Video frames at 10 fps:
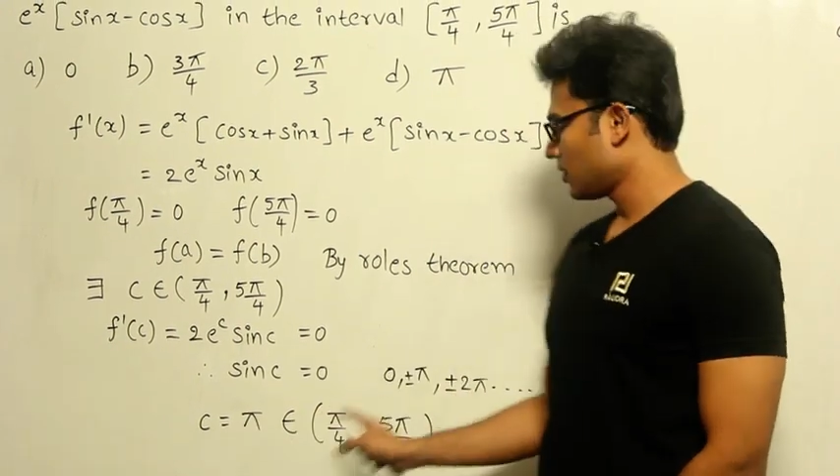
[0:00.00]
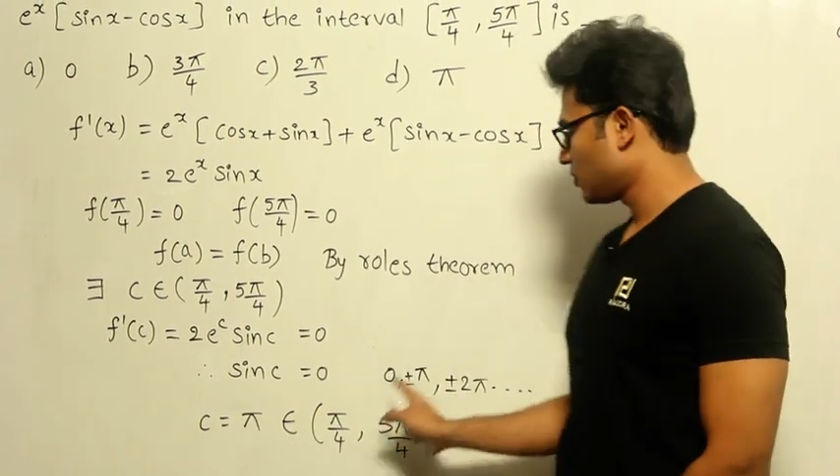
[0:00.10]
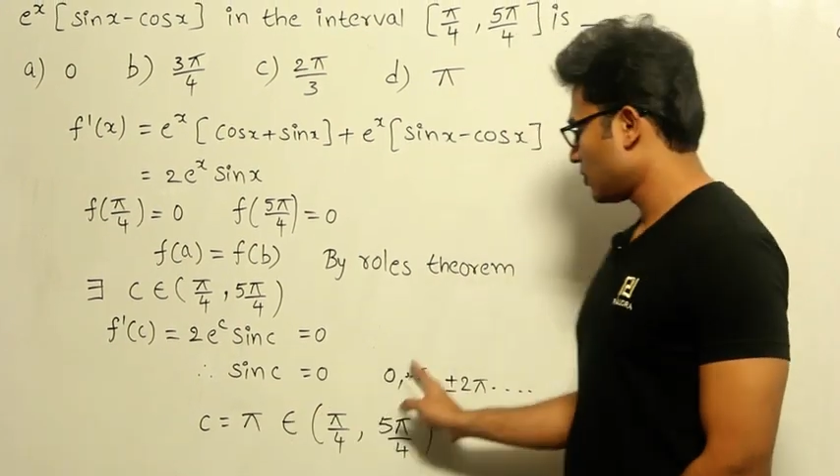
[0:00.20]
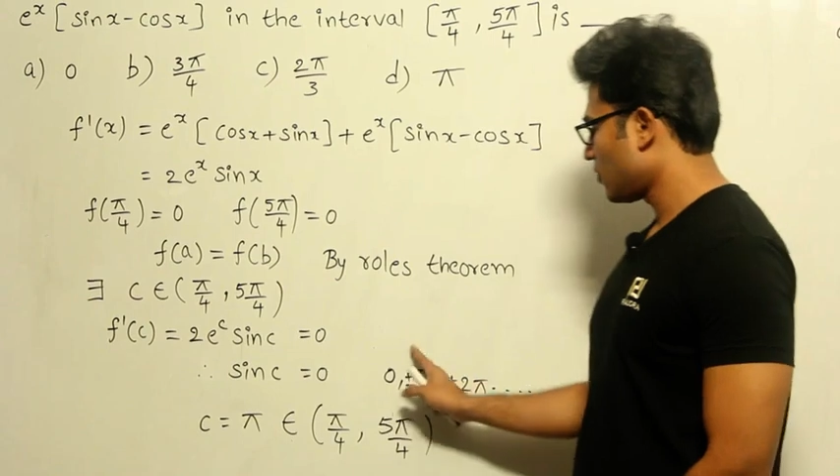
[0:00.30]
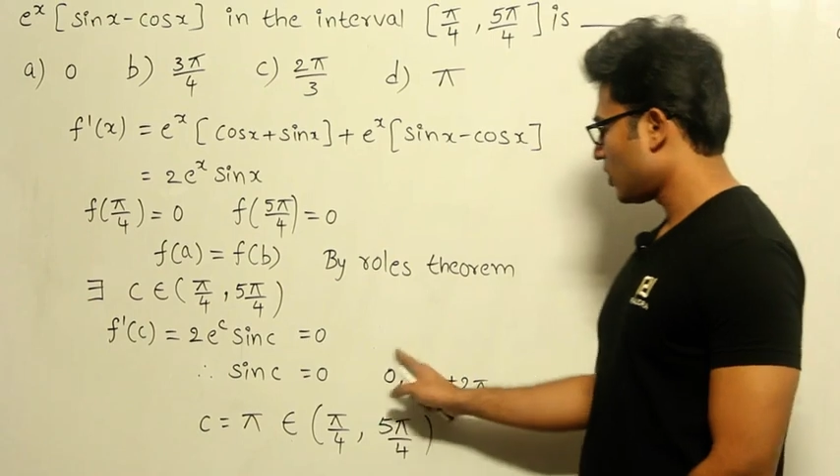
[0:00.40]

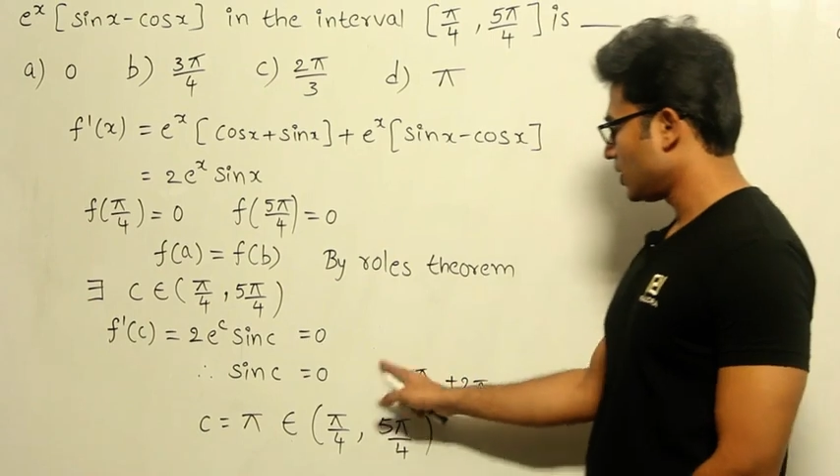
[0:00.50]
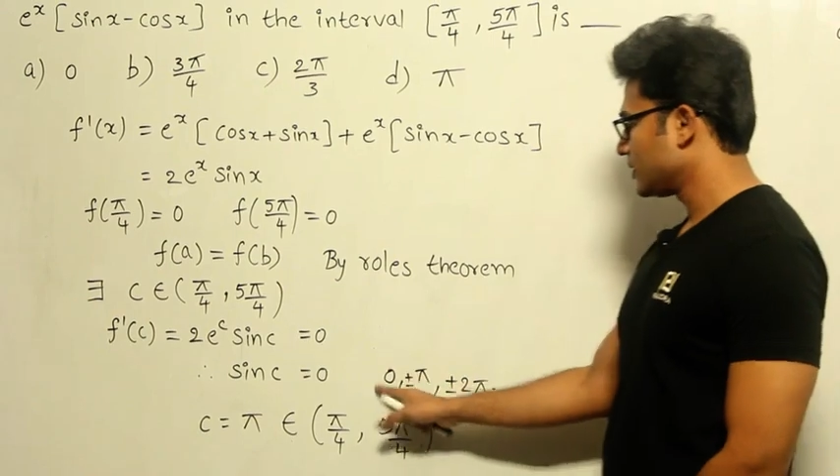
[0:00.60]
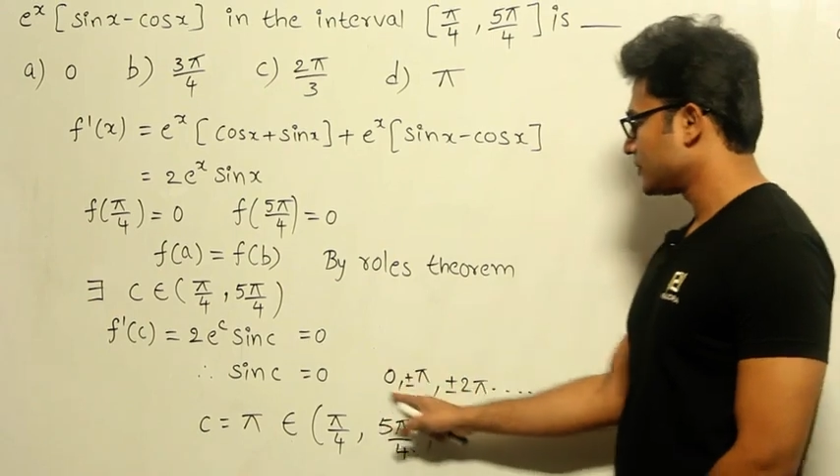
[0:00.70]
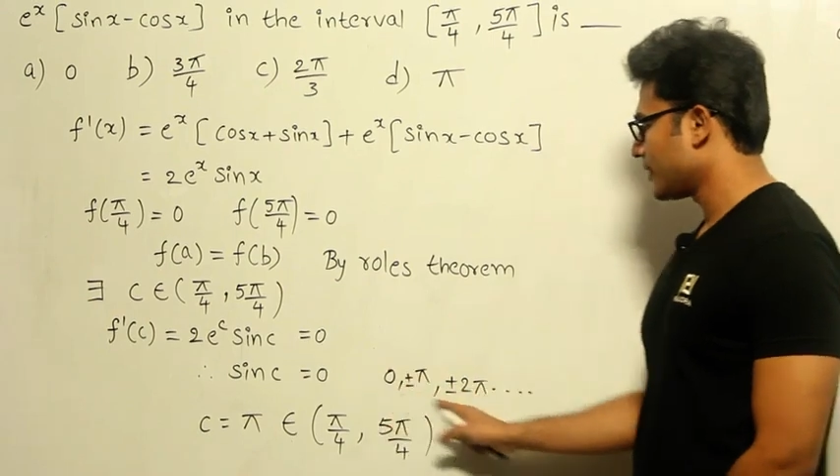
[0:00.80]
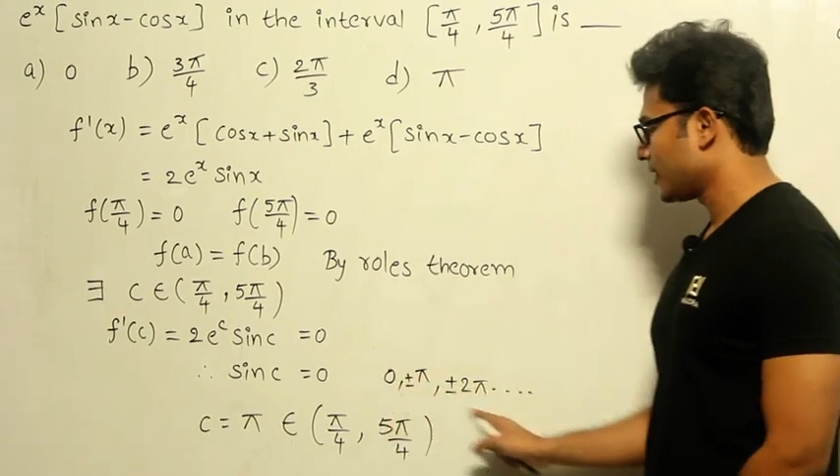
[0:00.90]
Out of all
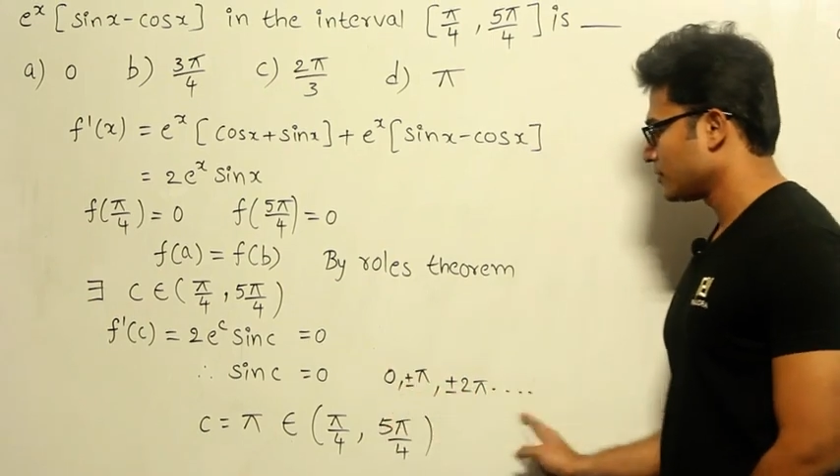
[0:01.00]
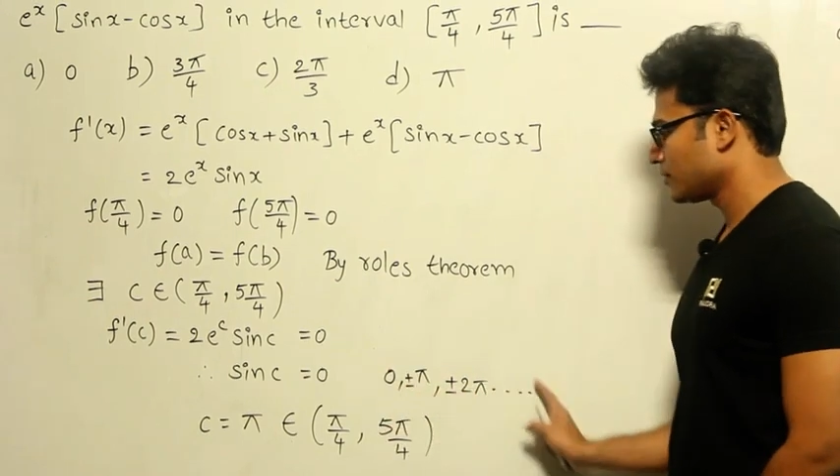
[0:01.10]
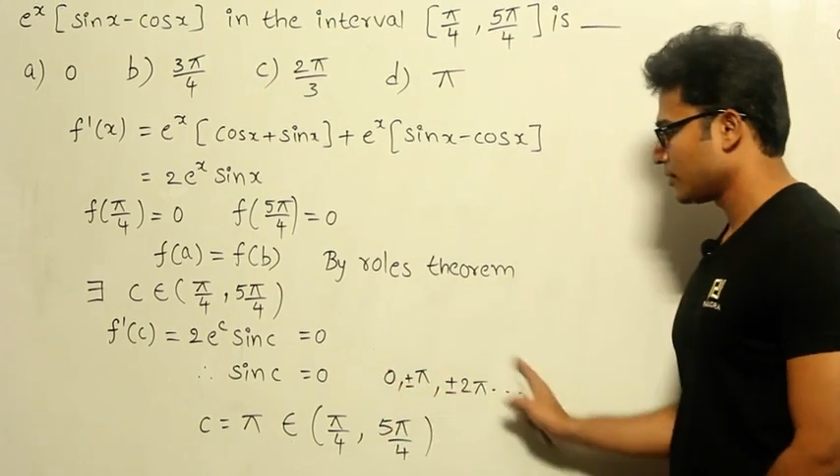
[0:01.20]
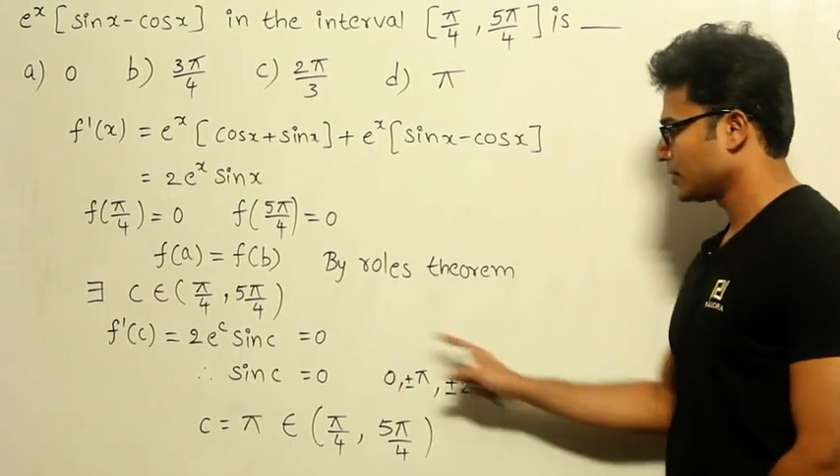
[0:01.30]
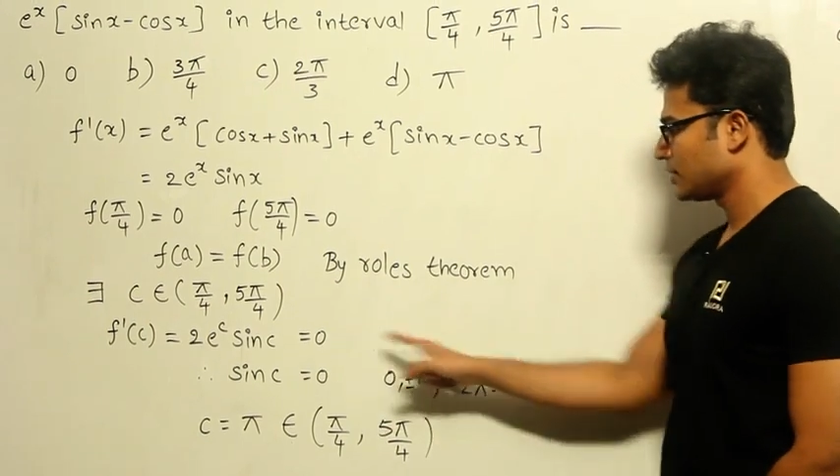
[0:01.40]
these values
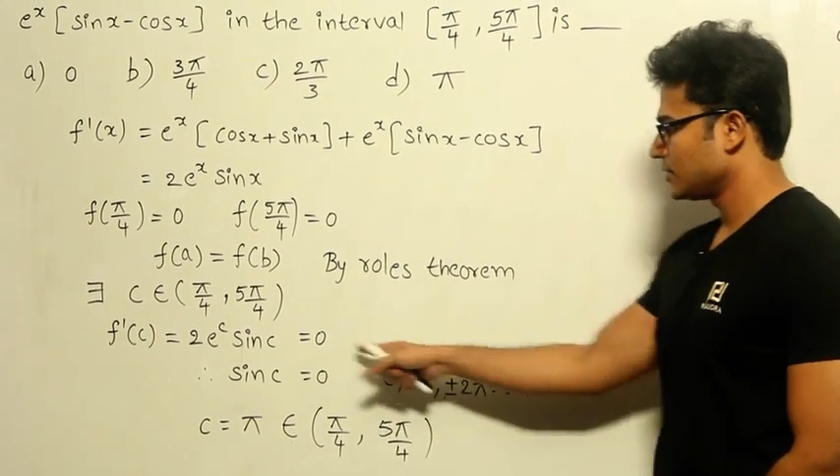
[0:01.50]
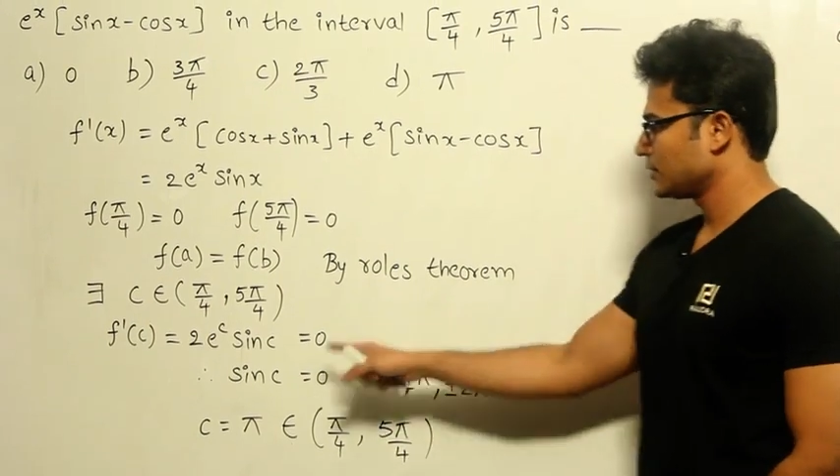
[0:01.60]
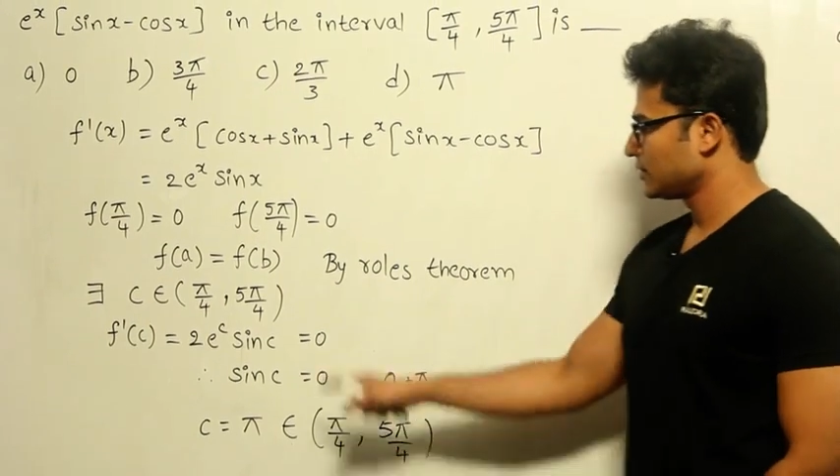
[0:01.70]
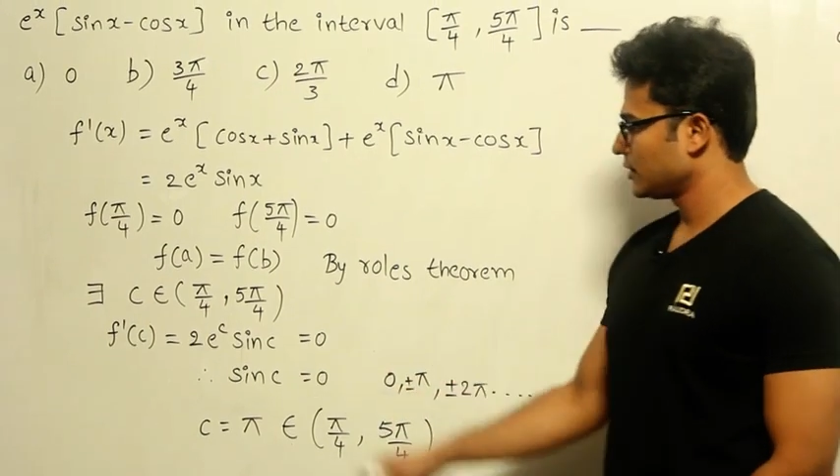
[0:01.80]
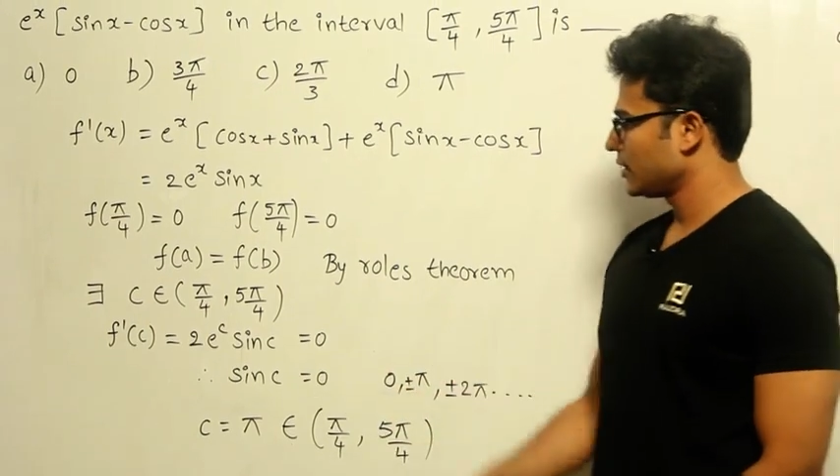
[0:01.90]
for which it is
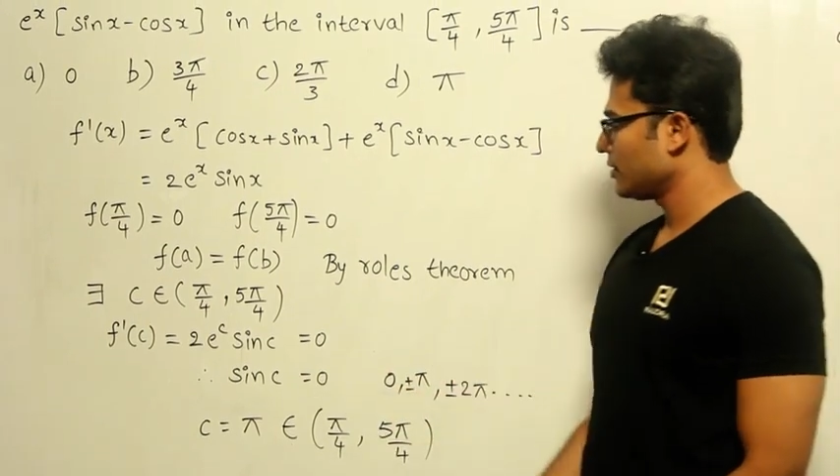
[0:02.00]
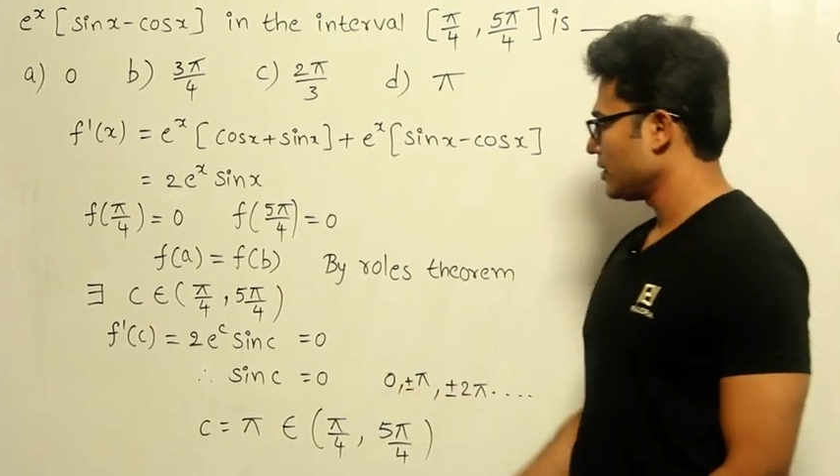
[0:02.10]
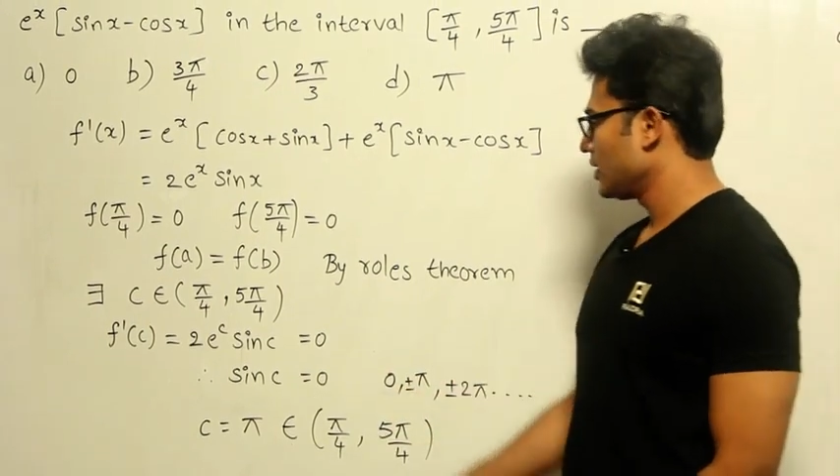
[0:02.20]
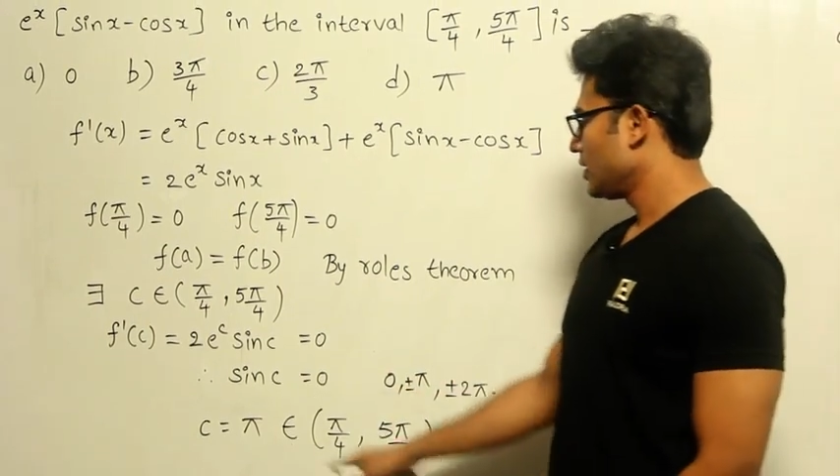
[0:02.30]
there,